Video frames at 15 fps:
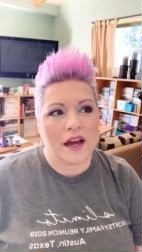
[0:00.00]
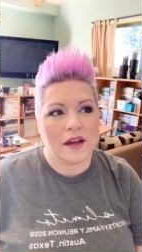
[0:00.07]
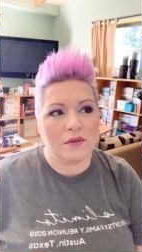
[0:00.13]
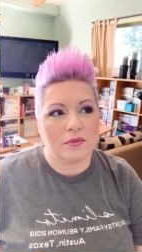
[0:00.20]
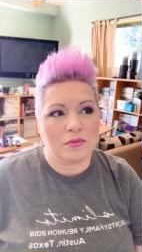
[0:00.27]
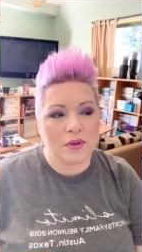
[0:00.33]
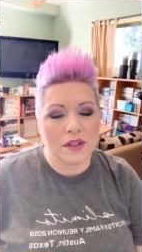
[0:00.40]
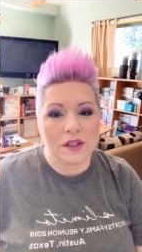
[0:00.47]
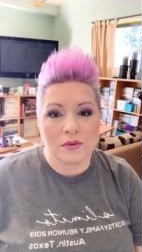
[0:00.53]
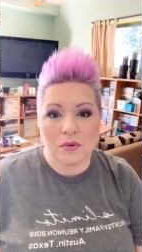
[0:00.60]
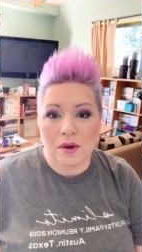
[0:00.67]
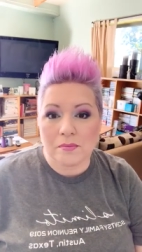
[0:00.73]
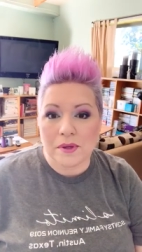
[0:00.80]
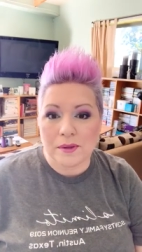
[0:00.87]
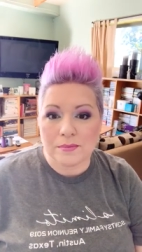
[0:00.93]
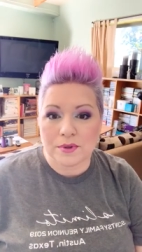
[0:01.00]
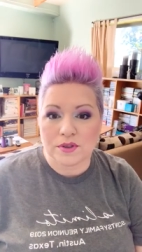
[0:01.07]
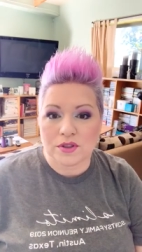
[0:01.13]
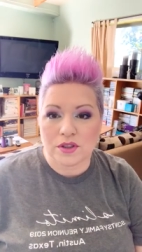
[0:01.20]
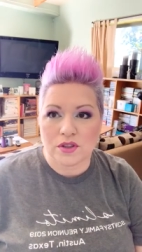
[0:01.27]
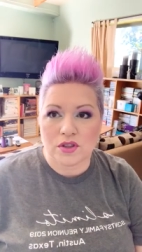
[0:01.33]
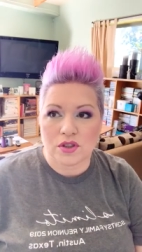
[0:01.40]
I really want people
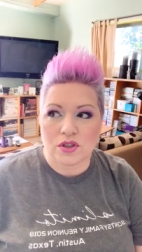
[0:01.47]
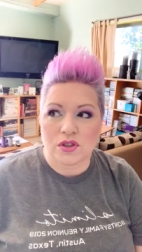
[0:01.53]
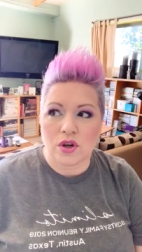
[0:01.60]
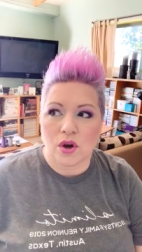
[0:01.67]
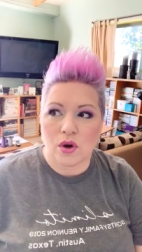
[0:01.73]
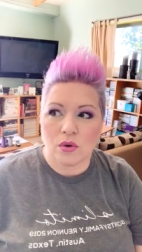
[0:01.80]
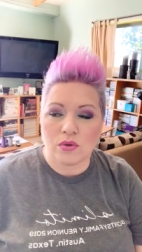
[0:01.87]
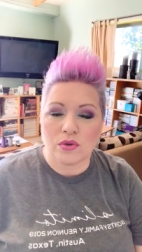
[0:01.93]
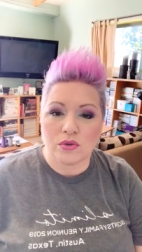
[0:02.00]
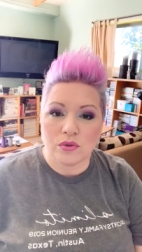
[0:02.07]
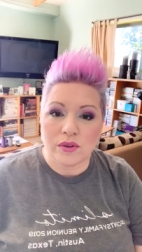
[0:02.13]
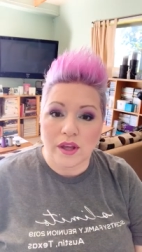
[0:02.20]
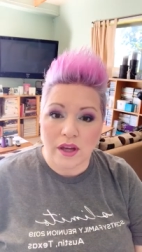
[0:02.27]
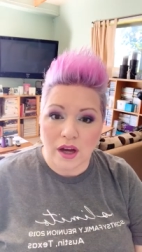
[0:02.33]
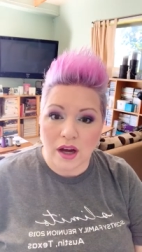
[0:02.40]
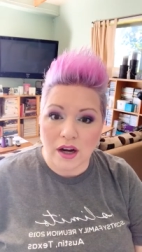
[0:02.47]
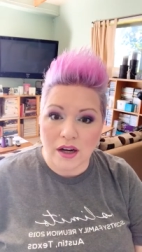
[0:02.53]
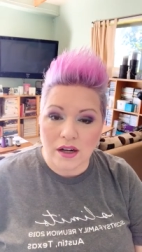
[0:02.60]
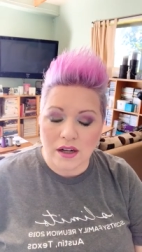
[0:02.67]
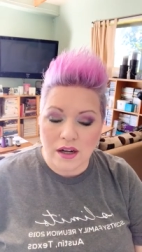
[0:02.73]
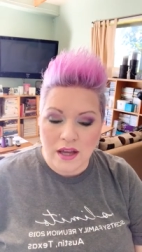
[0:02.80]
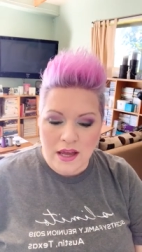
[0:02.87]
to just own who they are.